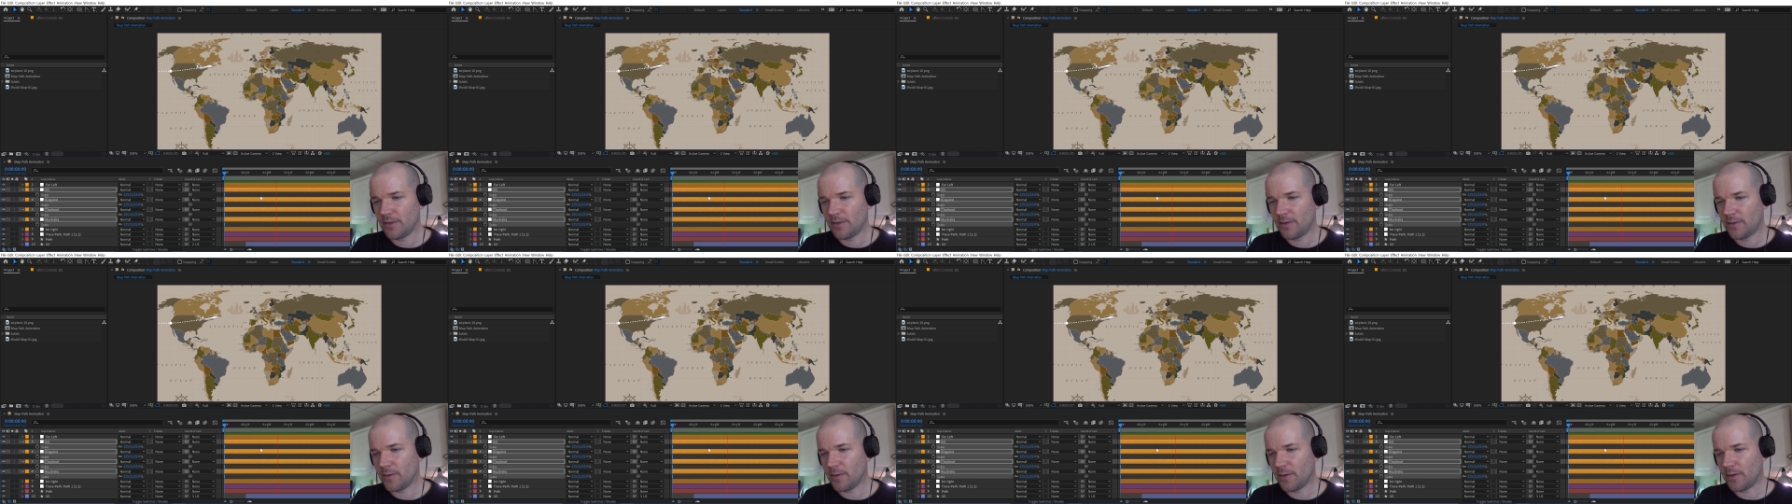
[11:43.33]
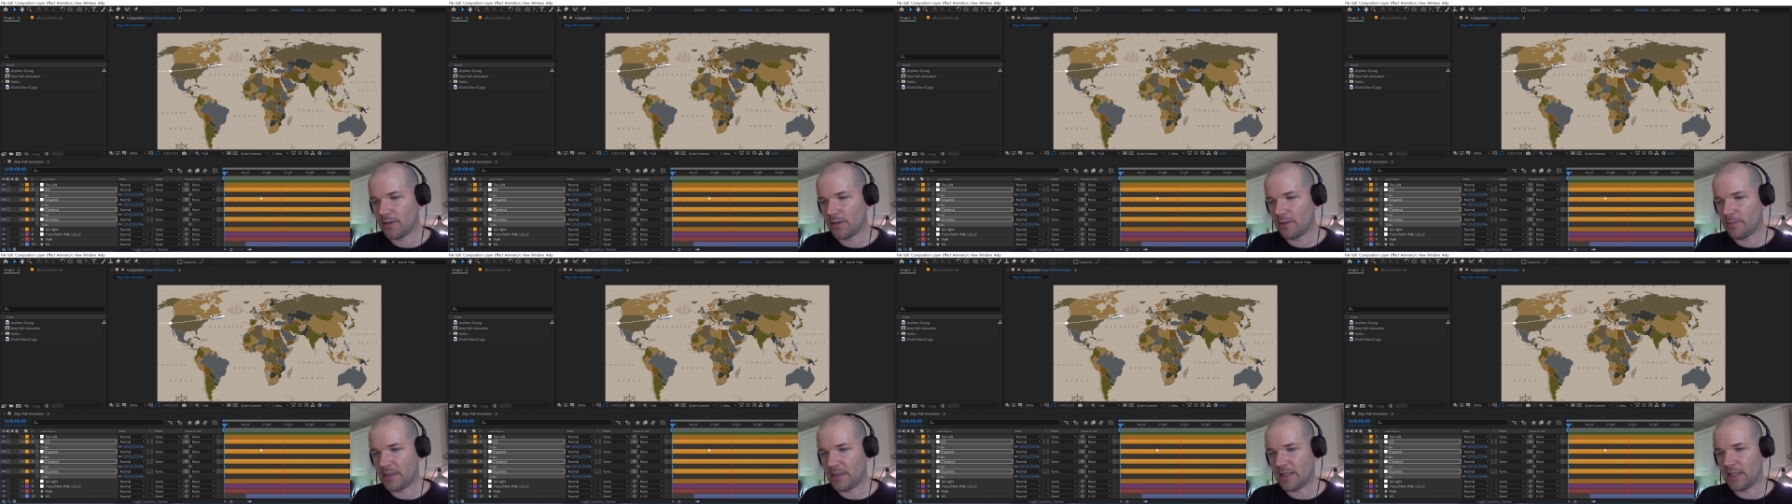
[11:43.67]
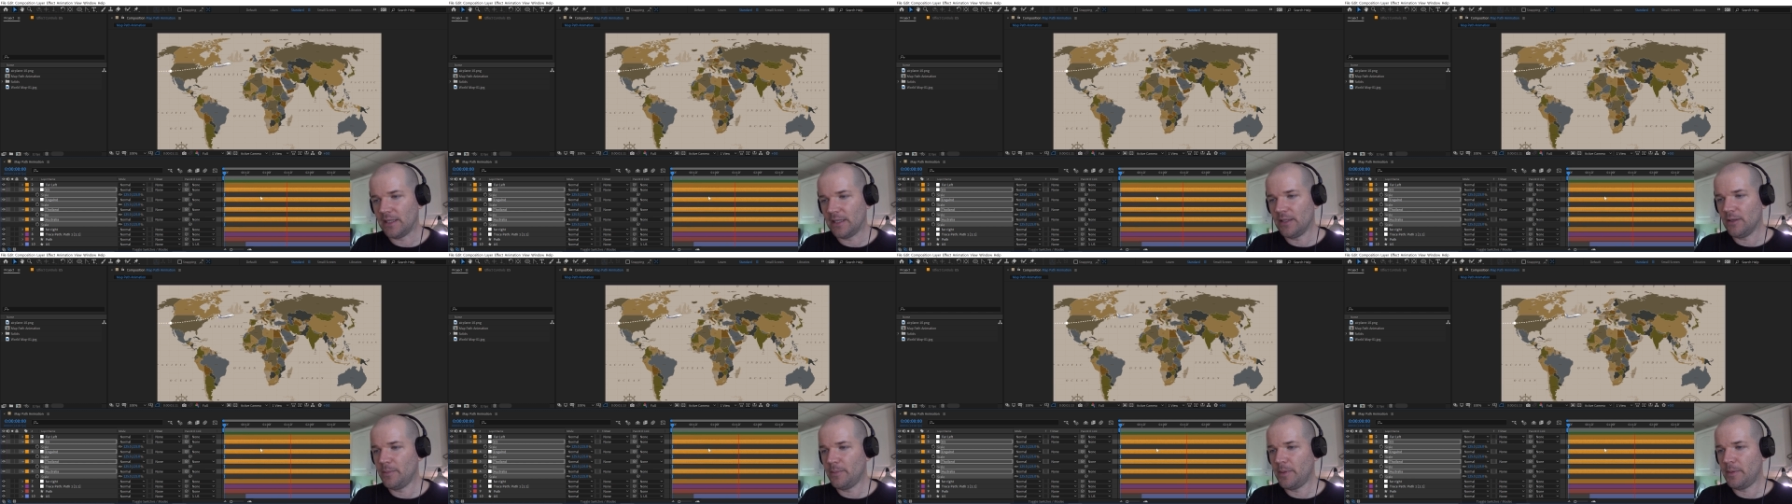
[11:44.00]
they're all going to be a
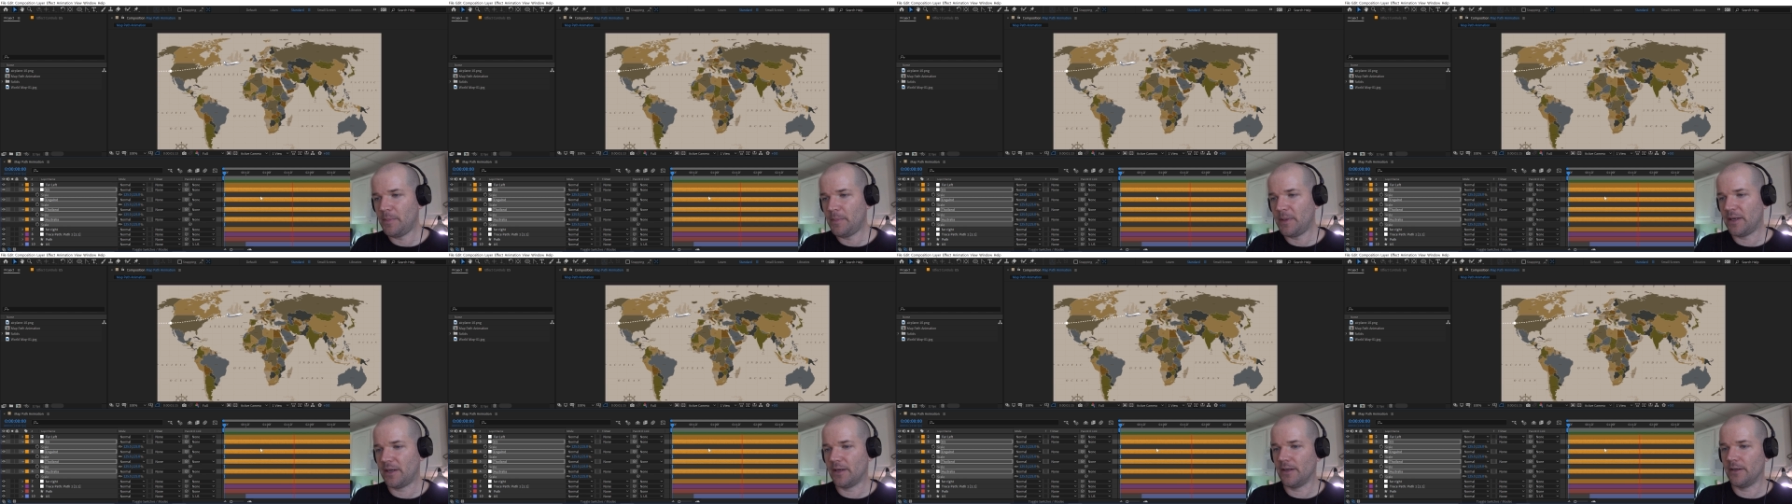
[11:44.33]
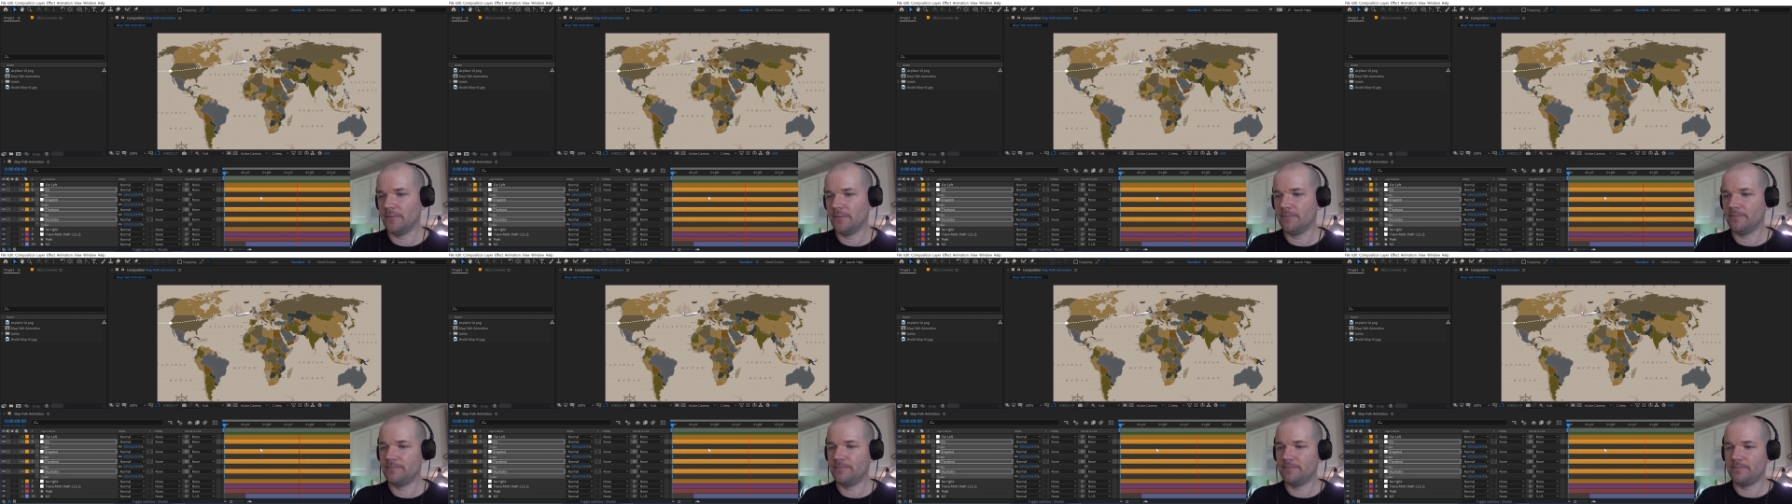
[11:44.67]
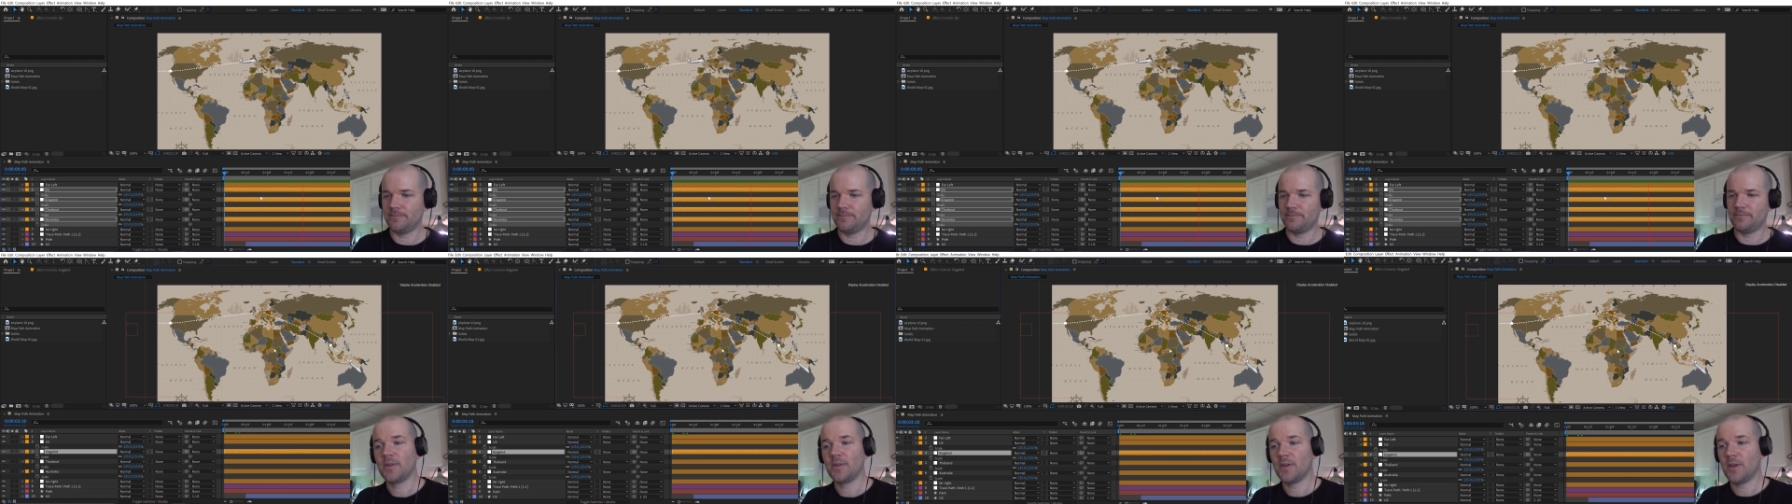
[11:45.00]
little bit bigger.
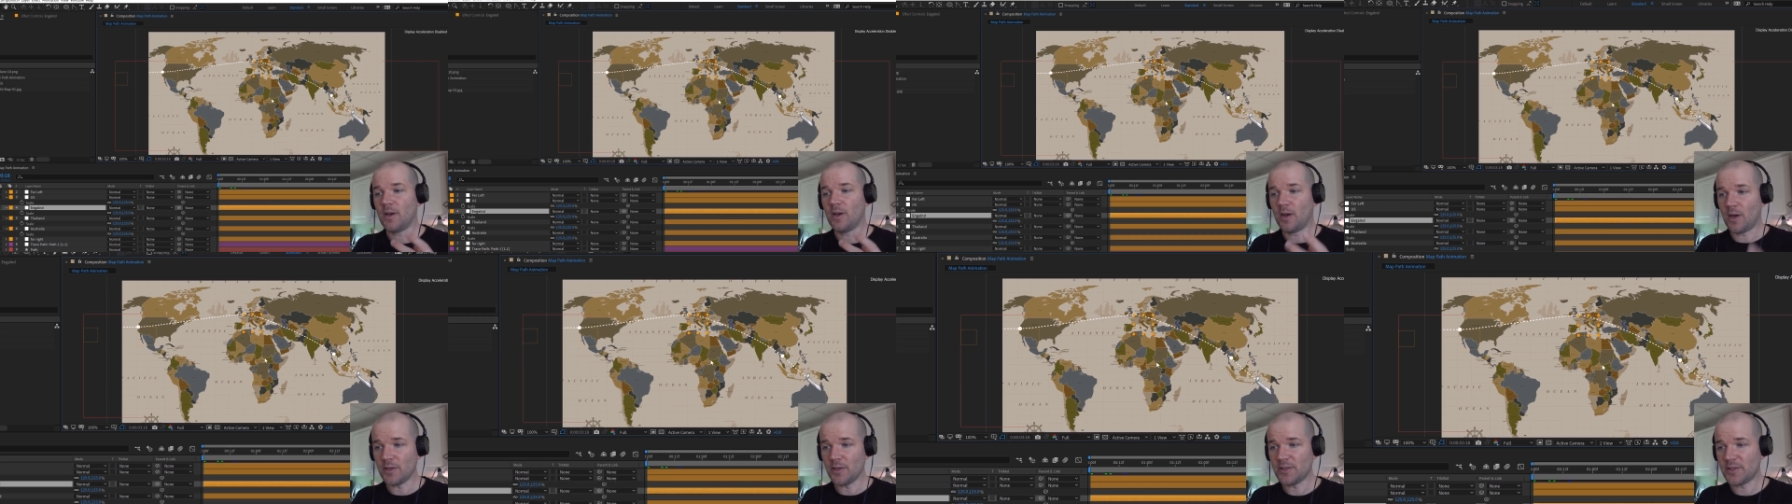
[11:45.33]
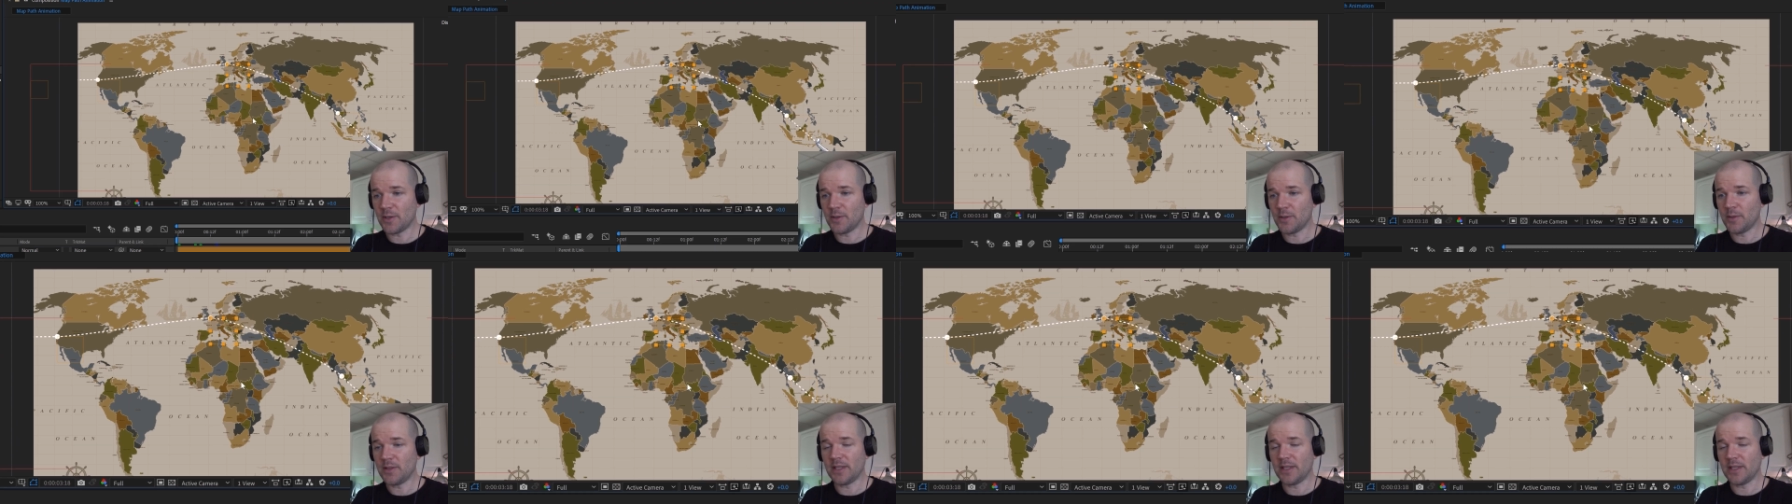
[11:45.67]
Also,